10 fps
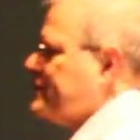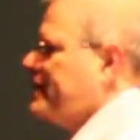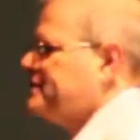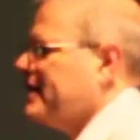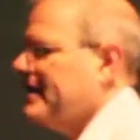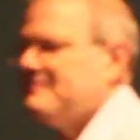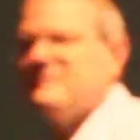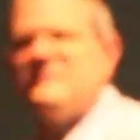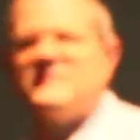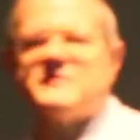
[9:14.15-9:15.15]
starts up
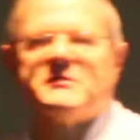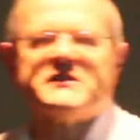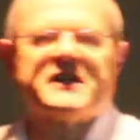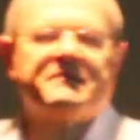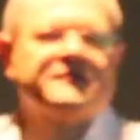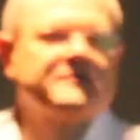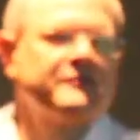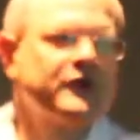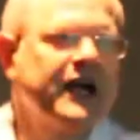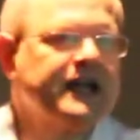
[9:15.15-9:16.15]
spins up some
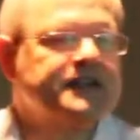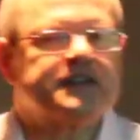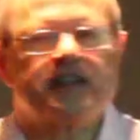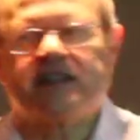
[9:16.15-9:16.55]
threads,